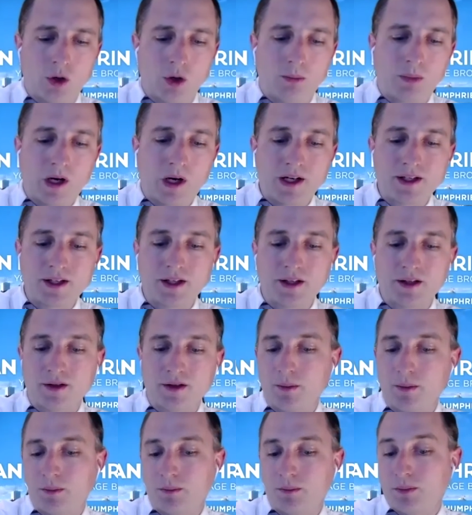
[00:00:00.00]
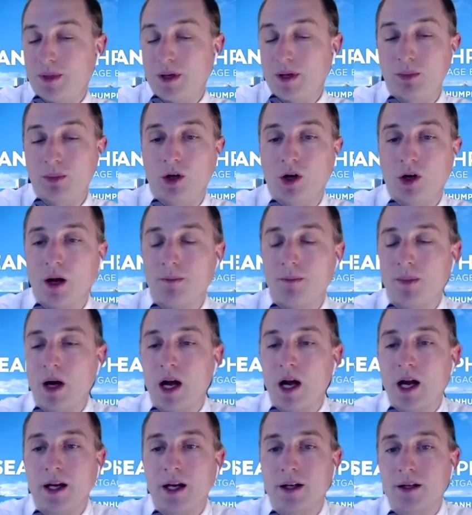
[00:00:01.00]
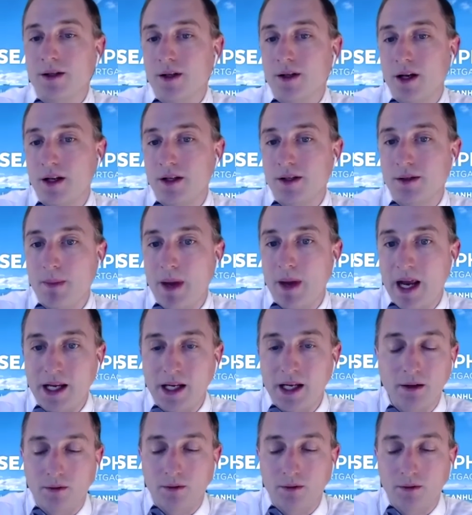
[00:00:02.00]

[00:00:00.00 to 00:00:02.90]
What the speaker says: prices, people are not buying as many,